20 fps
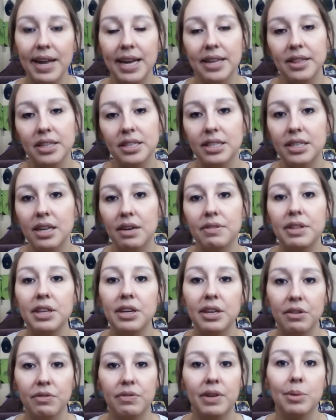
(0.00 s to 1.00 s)
and the stuff that
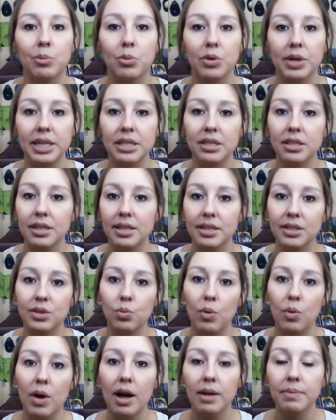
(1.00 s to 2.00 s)
you can find more easily as
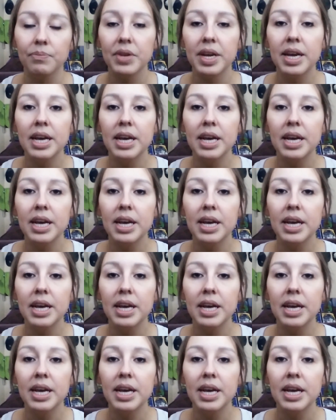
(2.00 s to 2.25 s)
well.